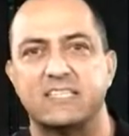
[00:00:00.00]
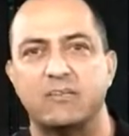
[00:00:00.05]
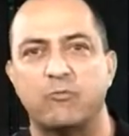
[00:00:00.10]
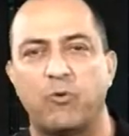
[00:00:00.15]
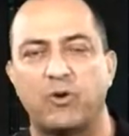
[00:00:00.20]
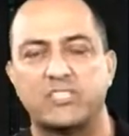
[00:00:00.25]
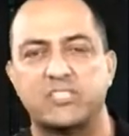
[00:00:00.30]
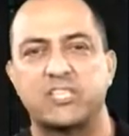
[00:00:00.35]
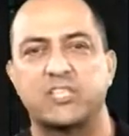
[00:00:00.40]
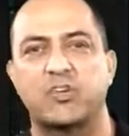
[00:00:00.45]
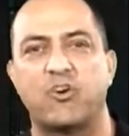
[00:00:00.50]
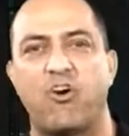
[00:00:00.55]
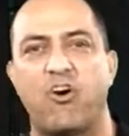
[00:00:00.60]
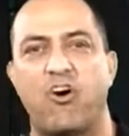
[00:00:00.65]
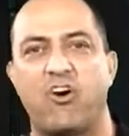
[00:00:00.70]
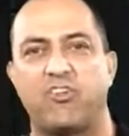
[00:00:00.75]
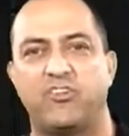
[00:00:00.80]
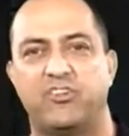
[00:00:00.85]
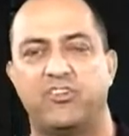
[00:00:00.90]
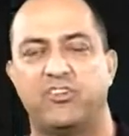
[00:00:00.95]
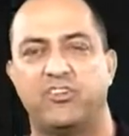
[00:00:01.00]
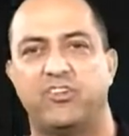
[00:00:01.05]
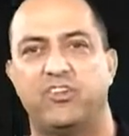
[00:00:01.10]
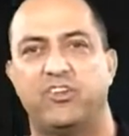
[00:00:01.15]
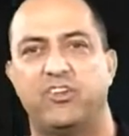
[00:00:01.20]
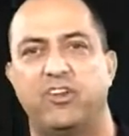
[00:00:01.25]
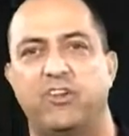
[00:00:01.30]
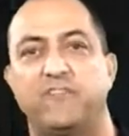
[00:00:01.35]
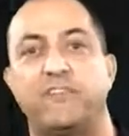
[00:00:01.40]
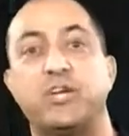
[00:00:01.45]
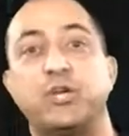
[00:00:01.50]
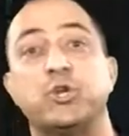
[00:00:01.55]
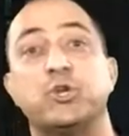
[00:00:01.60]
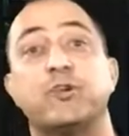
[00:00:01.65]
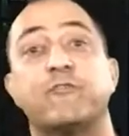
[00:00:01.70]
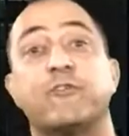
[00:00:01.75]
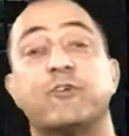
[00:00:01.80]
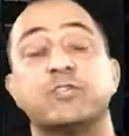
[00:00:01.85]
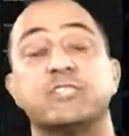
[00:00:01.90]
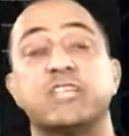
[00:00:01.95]
What's it called? The
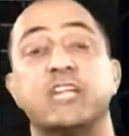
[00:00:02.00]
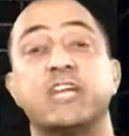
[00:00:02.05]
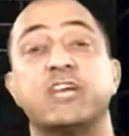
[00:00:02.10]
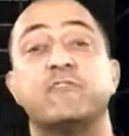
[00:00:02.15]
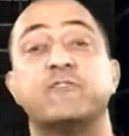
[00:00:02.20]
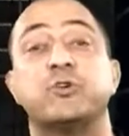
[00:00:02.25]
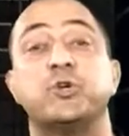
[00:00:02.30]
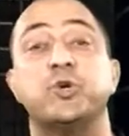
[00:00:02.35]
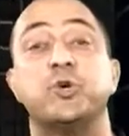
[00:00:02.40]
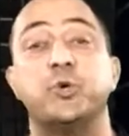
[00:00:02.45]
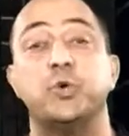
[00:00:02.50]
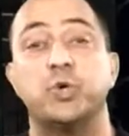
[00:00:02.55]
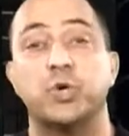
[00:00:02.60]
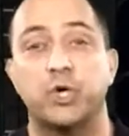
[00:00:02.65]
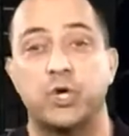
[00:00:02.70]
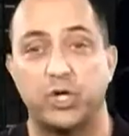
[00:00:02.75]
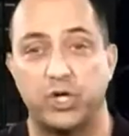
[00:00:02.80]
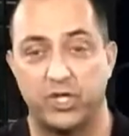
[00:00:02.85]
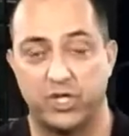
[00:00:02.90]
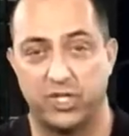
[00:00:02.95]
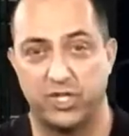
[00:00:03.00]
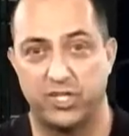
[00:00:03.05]
University of Google.